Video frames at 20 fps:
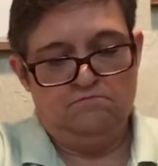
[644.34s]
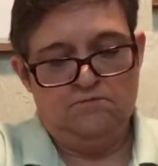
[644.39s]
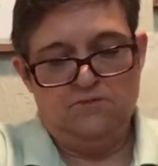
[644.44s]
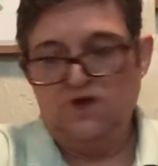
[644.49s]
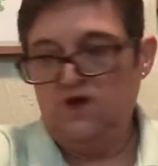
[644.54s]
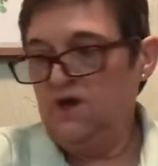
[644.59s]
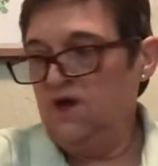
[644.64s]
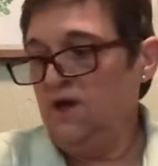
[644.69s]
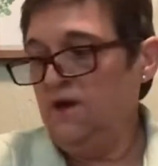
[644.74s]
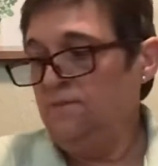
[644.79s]

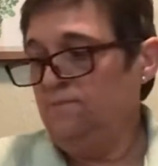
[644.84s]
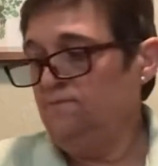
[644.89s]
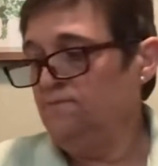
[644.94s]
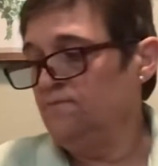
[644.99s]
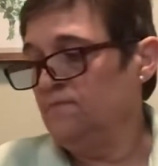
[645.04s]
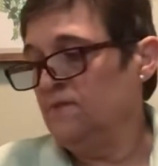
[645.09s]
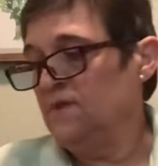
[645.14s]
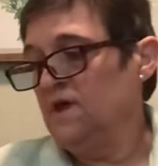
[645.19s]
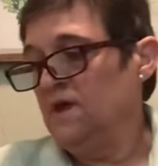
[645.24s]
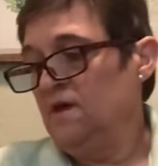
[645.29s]
Okay,
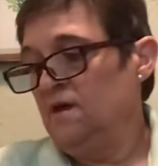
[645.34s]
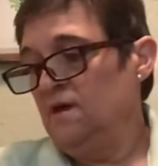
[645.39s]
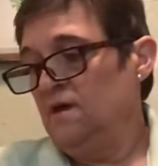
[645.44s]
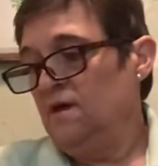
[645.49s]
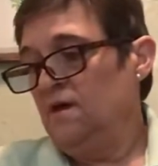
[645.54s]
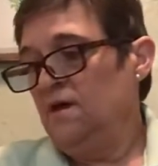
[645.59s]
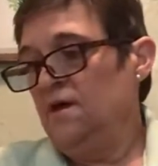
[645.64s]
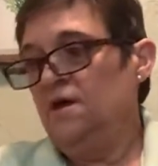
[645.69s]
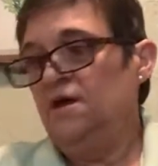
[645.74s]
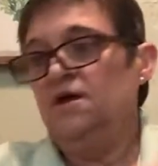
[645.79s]

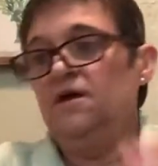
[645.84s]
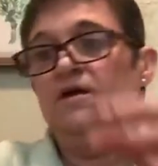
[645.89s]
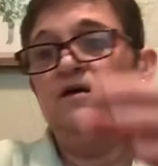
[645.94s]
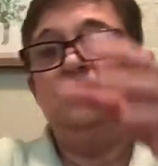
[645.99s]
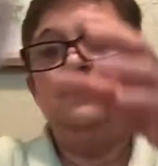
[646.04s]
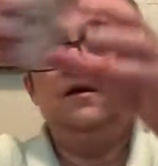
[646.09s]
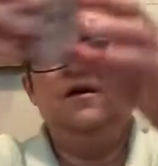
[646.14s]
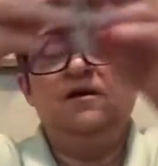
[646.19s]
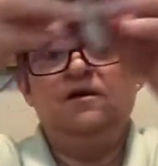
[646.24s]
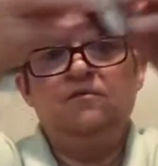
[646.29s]

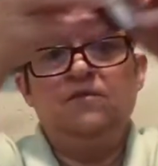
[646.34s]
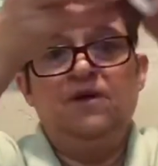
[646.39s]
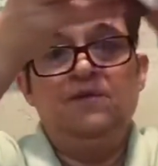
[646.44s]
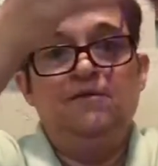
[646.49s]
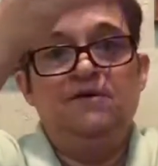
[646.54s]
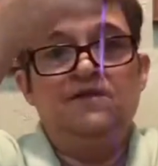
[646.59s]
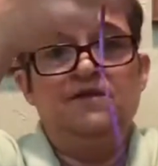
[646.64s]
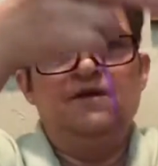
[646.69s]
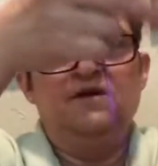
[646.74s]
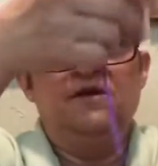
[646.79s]
and then
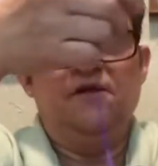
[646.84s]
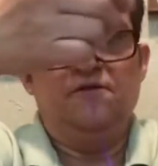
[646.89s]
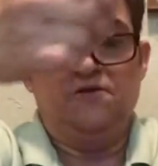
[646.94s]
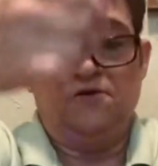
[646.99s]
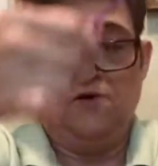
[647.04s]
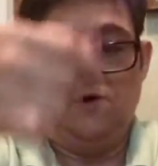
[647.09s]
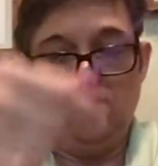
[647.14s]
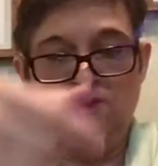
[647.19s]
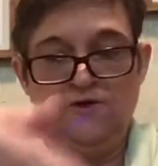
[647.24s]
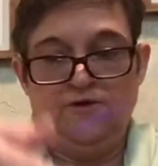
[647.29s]
maybe another
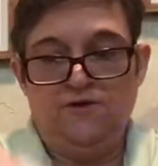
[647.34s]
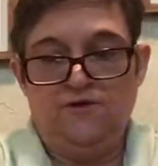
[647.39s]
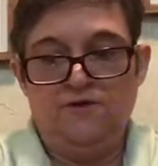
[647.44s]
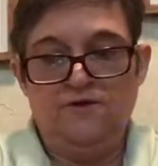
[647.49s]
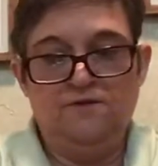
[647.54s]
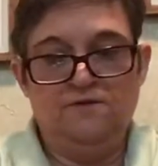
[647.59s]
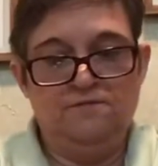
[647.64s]
color.